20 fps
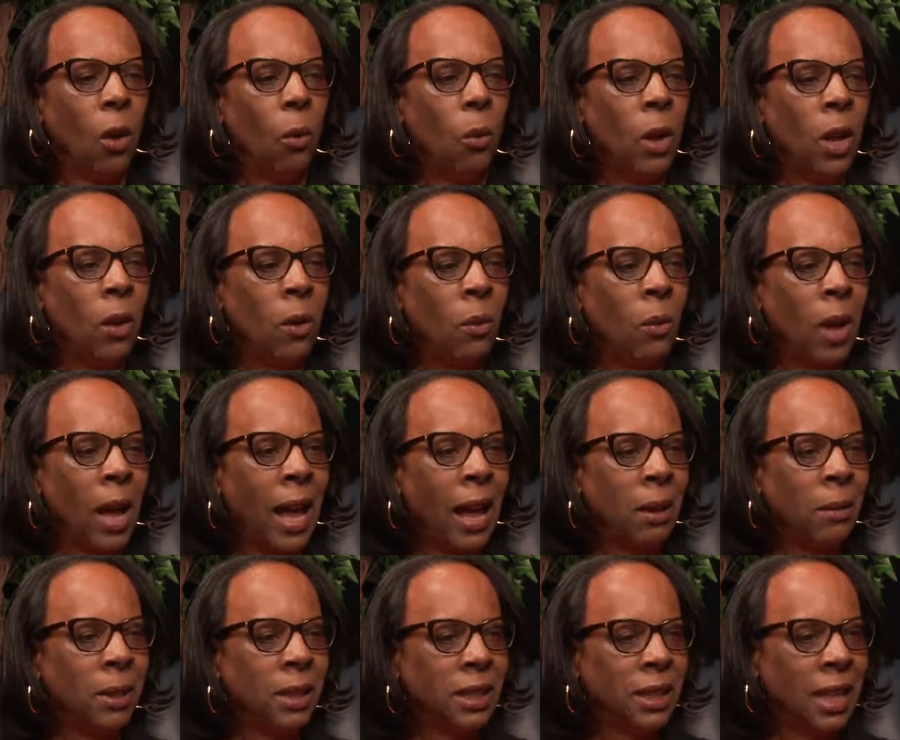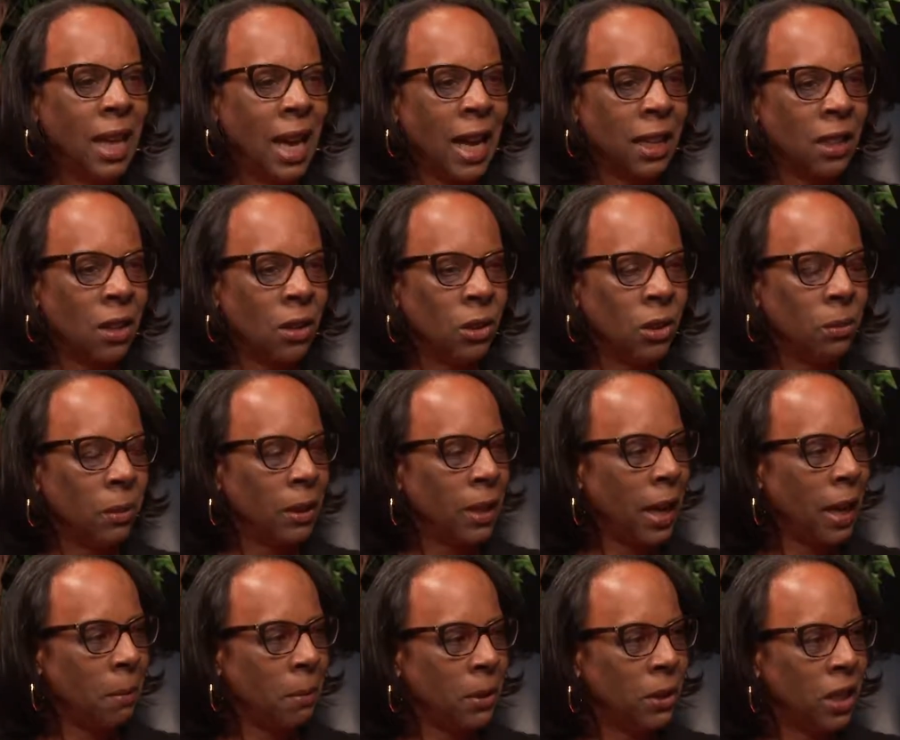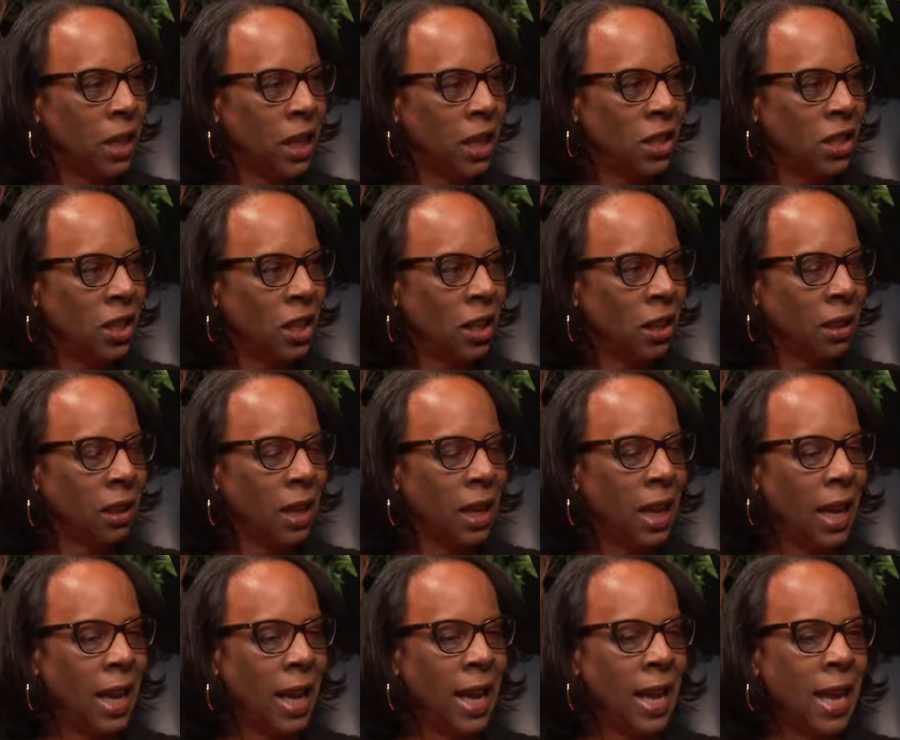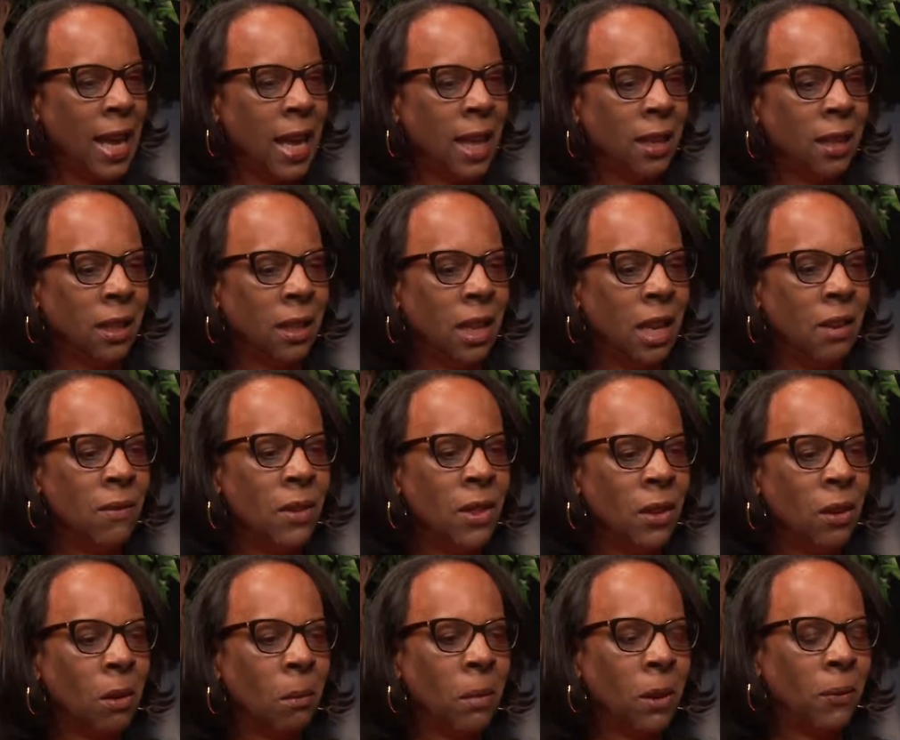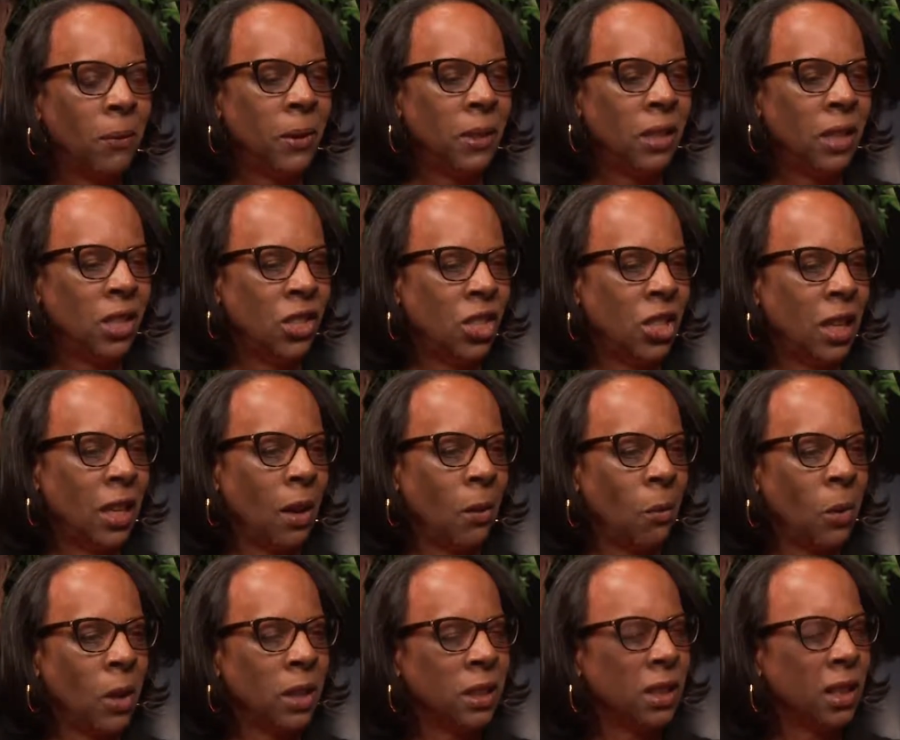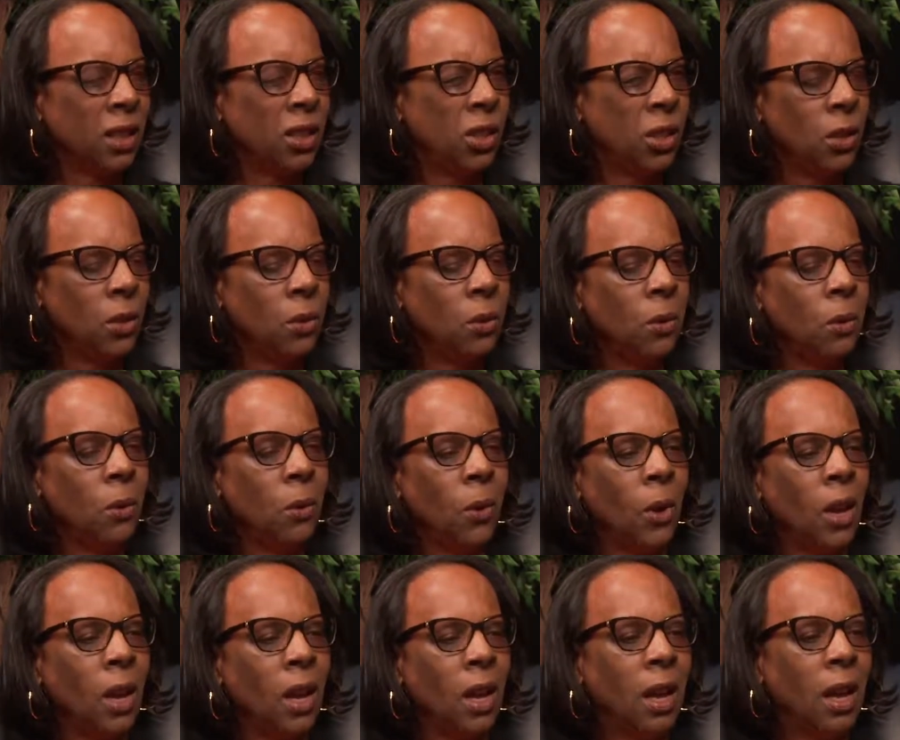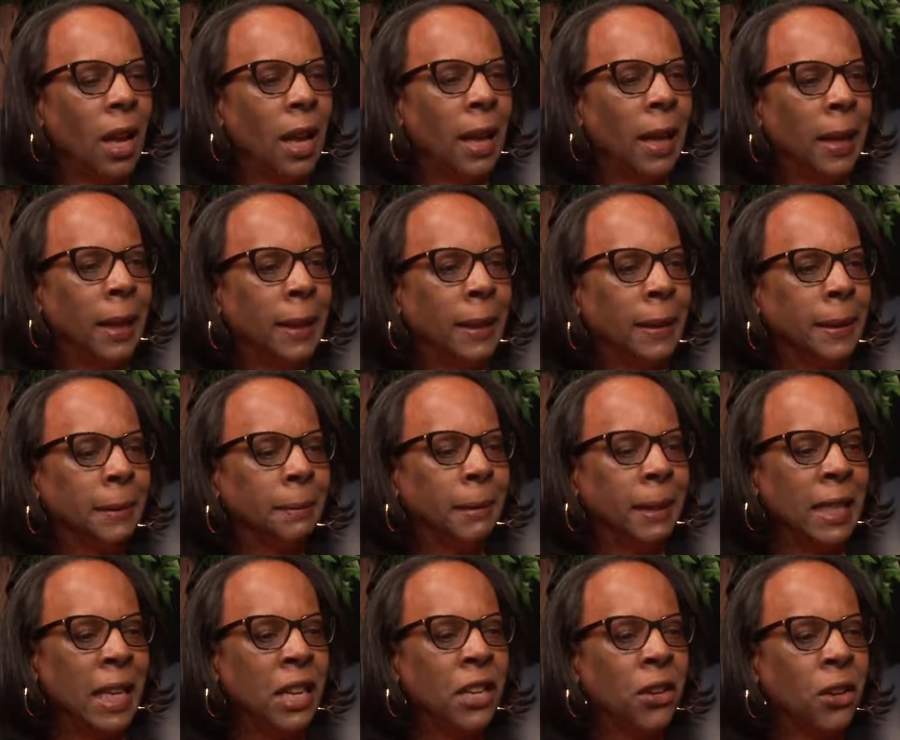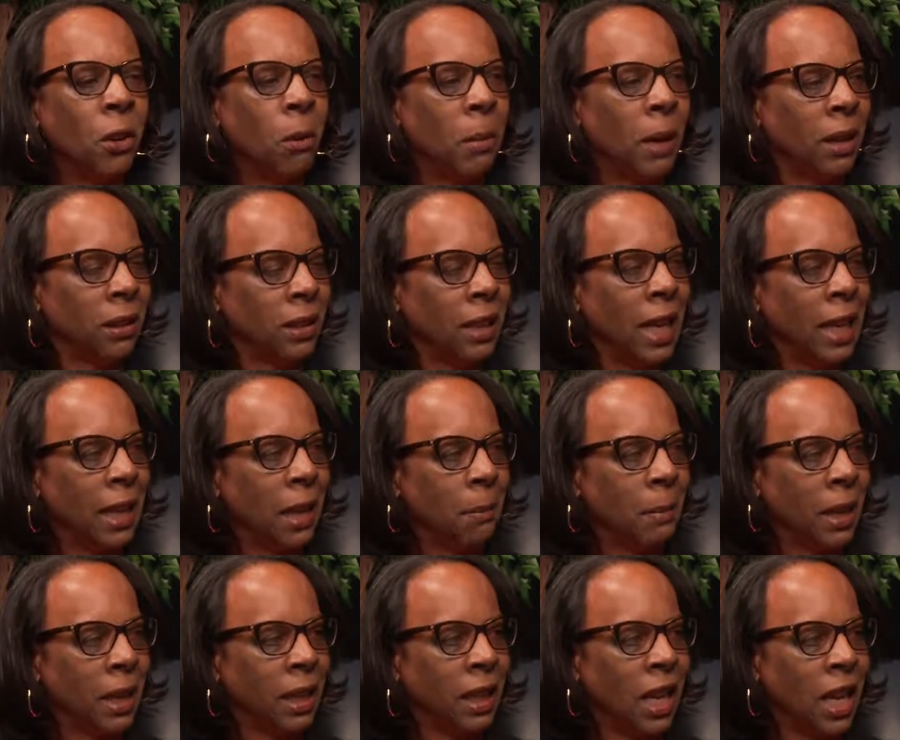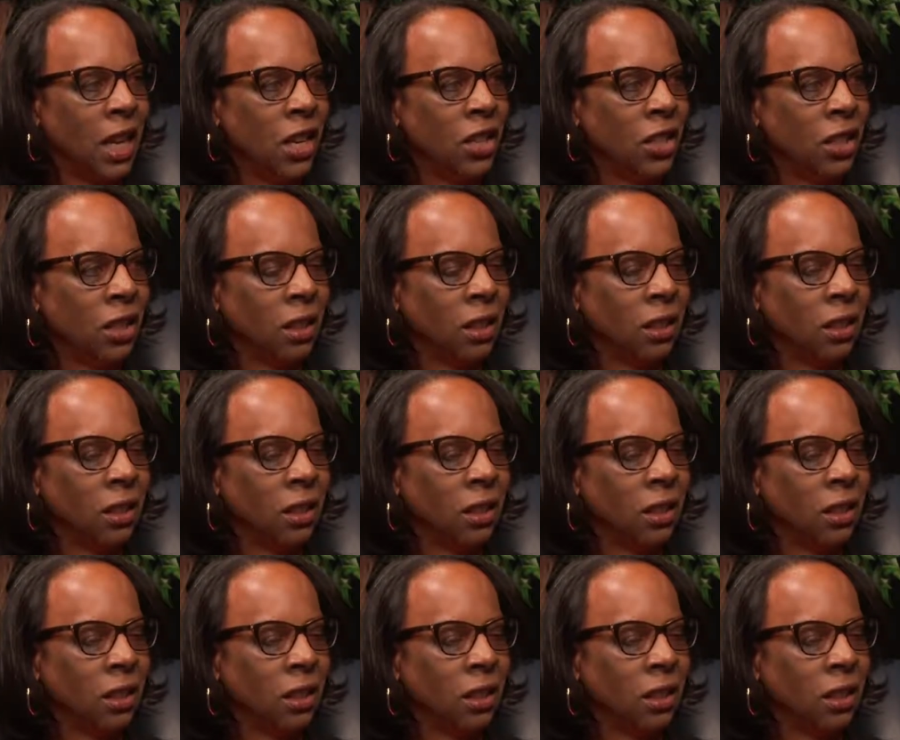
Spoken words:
Well, I was diagnosed with hypertension, and even though I'm a physician, I wasn't too eager about taking medications.